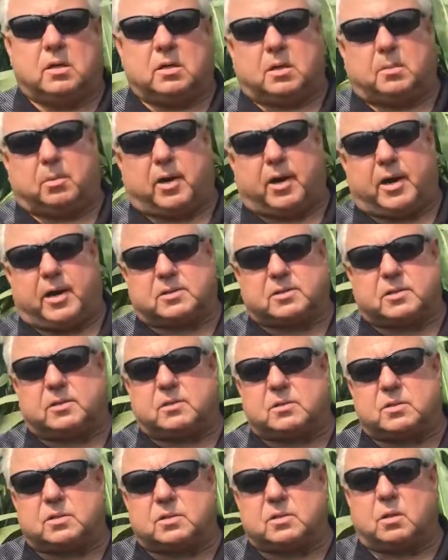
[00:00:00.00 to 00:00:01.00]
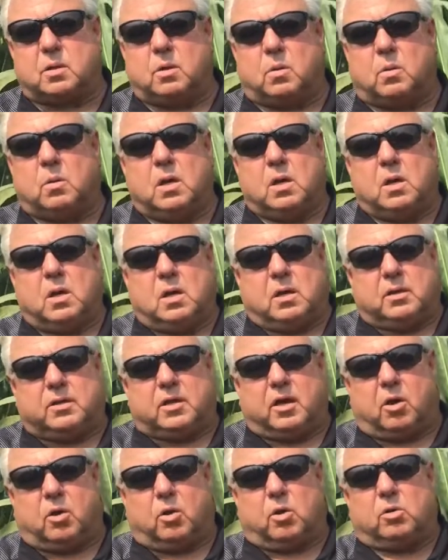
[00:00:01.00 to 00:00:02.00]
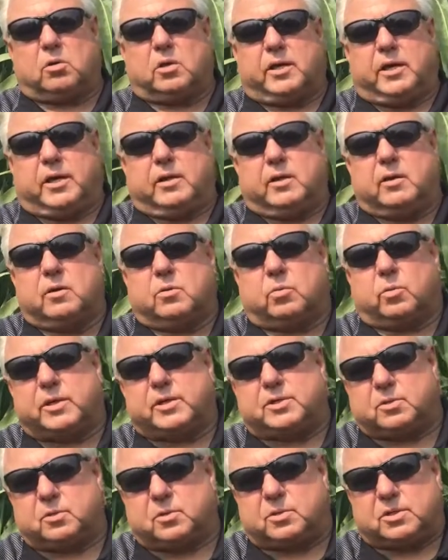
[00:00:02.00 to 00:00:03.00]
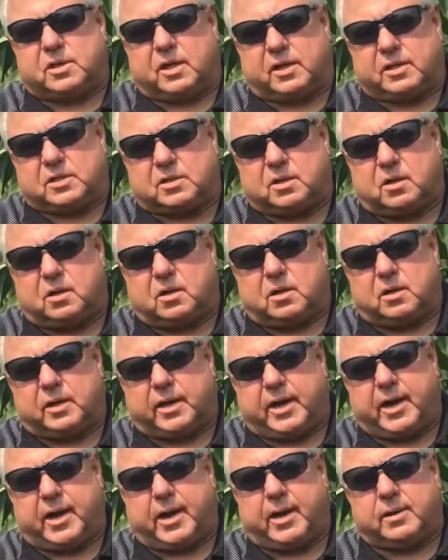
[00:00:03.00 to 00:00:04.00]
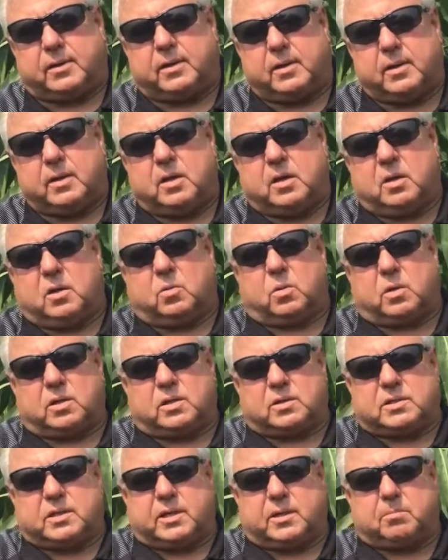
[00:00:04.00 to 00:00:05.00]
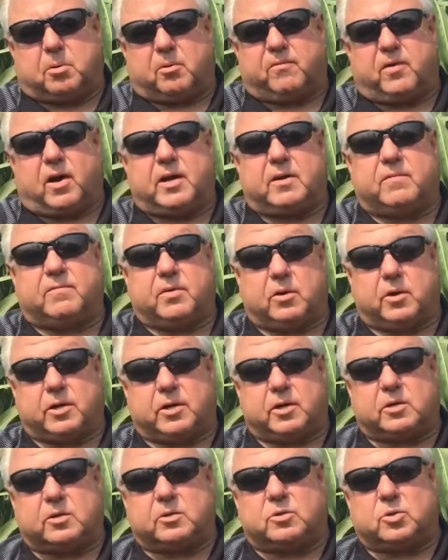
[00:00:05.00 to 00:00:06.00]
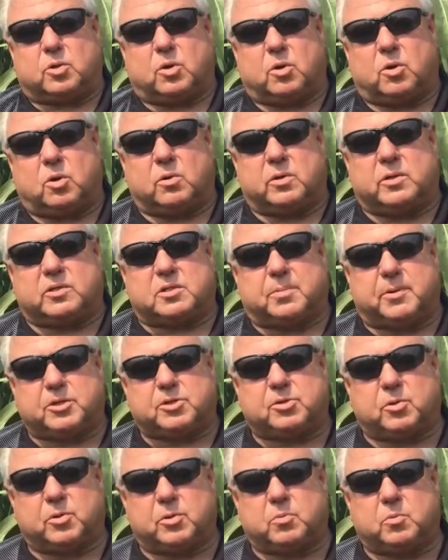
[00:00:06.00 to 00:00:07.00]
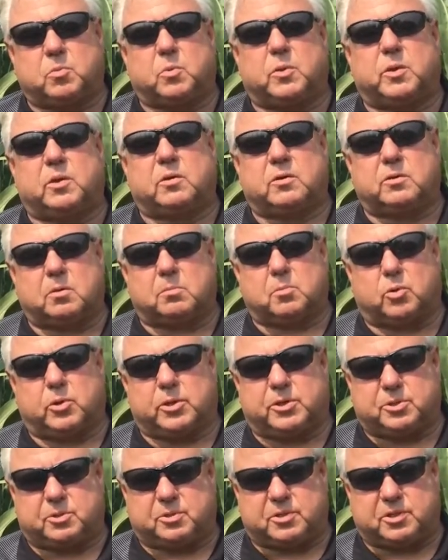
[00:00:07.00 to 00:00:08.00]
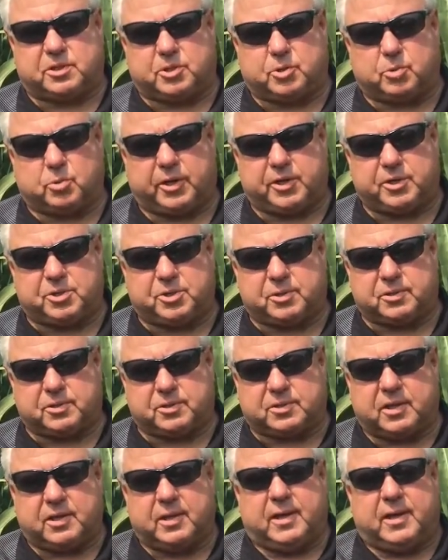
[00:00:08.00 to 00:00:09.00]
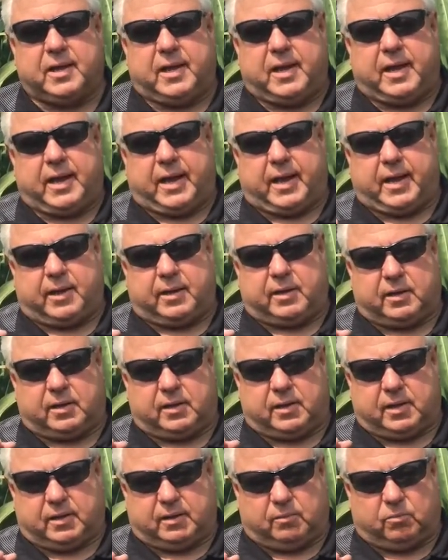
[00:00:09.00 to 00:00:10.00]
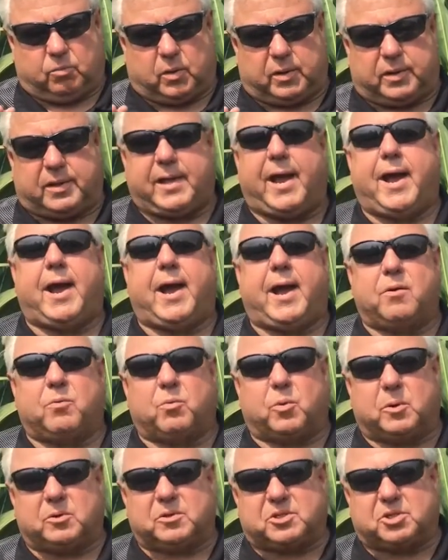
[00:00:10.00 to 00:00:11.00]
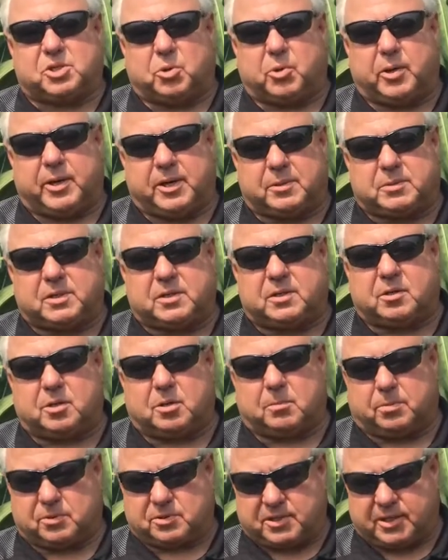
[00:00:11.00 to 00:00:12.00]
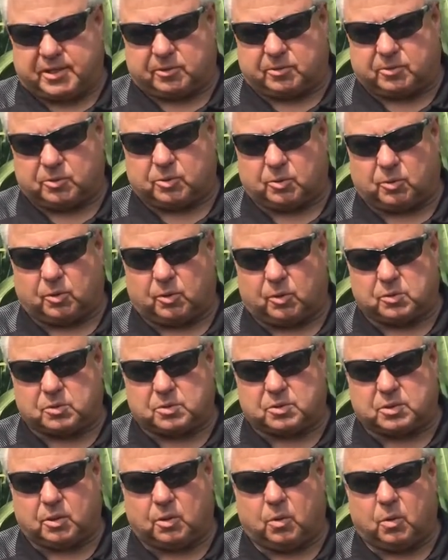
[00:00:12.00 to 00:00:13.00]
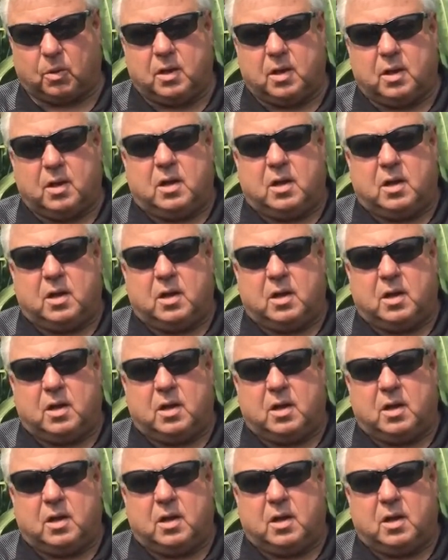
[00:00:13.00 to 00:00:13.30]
Nebraska. So the early research that I saw on that was it provided very good control, especially when we were under moisture situations. And with that, we were showing up to 100% control. So